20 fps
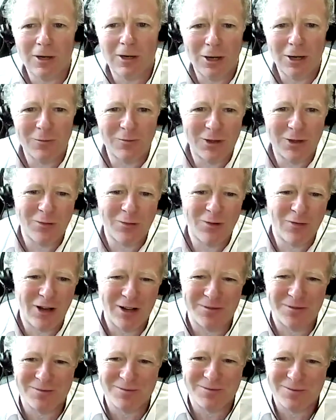Well, hopefully we've
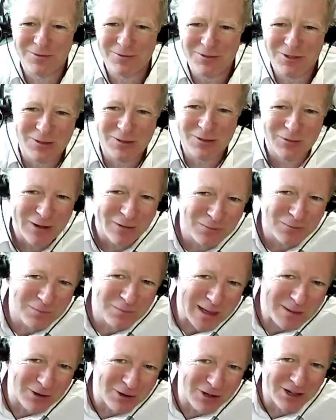given
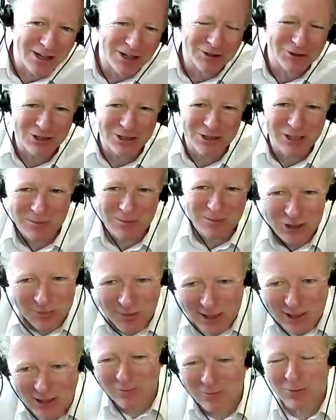people an interesting
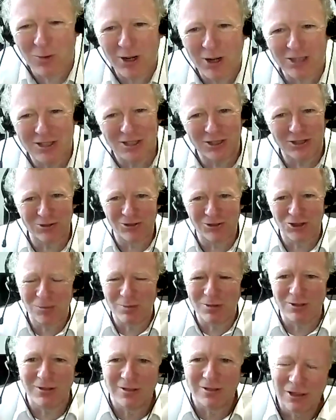perspective on where digital
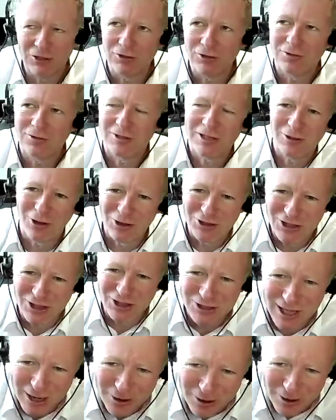technology
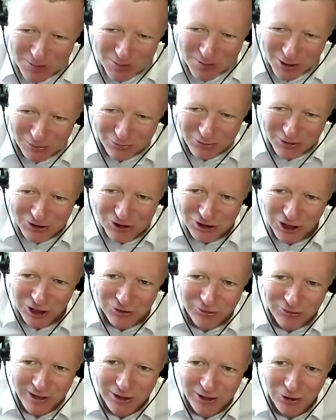is going, both on the
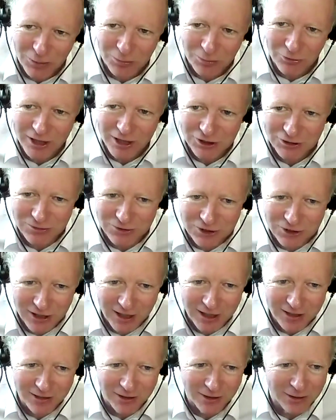chartering and operational
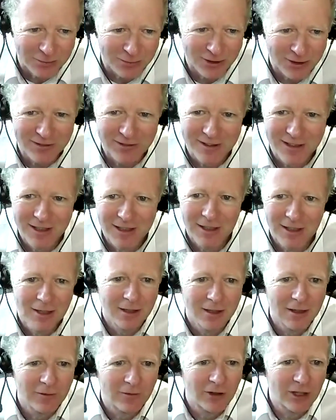side. And I think we can
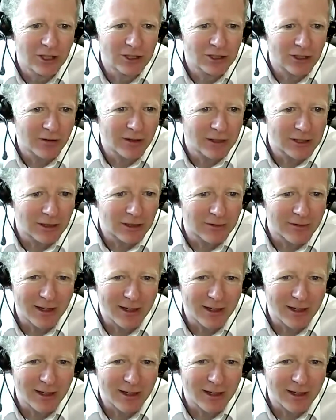finish. I think so.